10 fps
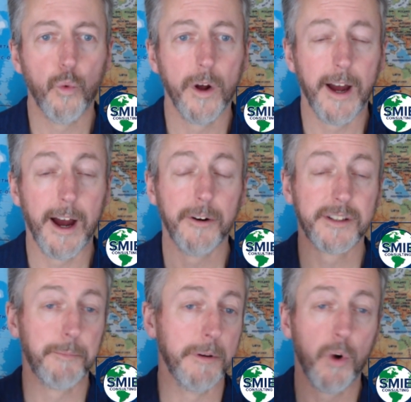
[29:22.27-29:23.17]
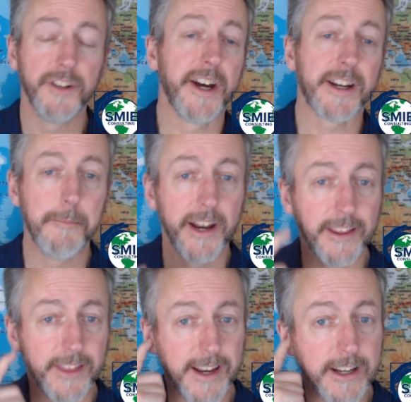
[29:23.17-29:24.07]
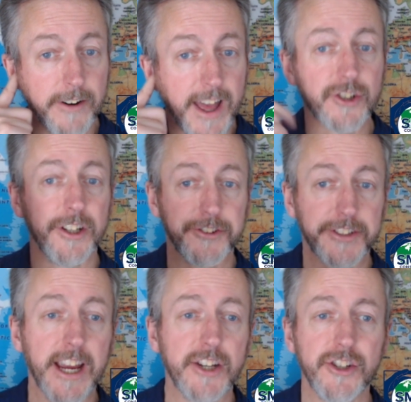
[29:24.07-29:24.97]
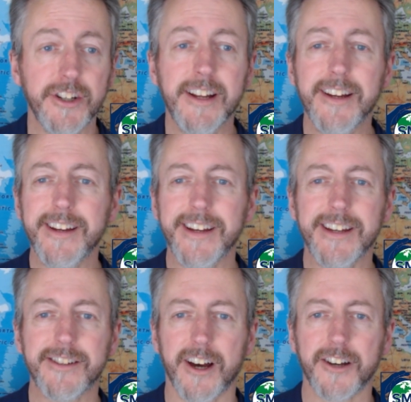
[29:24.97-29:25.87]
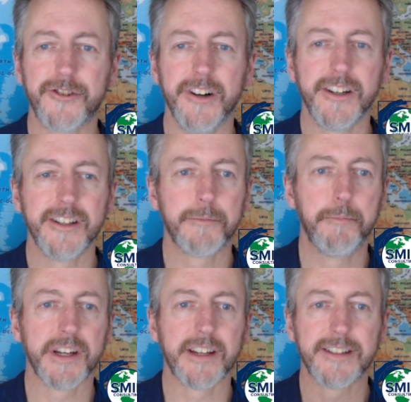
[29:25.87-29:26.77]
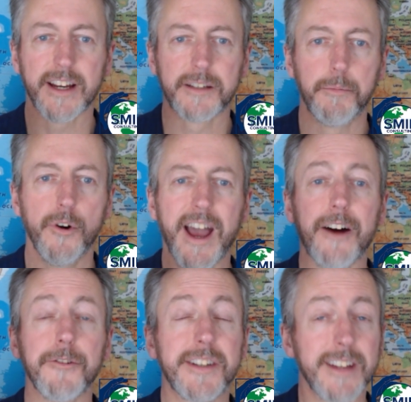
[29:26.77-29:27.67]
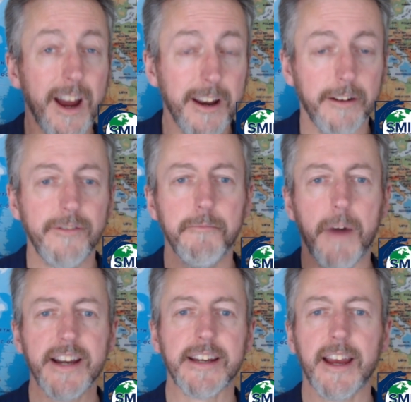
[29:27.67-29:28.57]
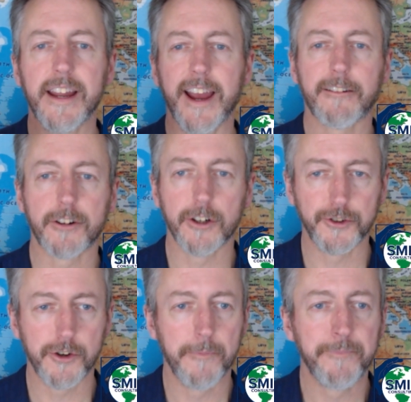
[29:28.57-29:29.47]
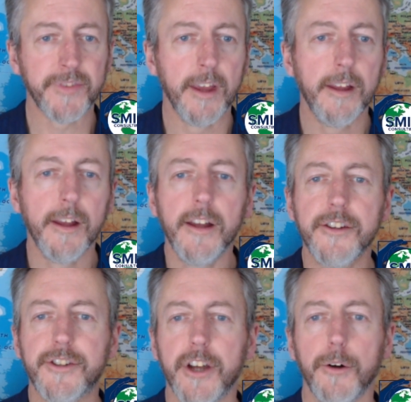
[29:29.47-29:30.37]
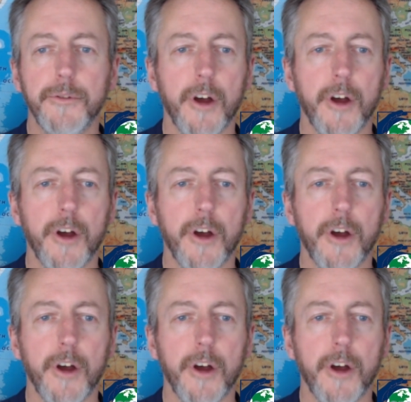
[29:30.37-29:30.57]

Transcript: how it's been well documented that international education is Australia's biggest export outside of mining and agriculture. So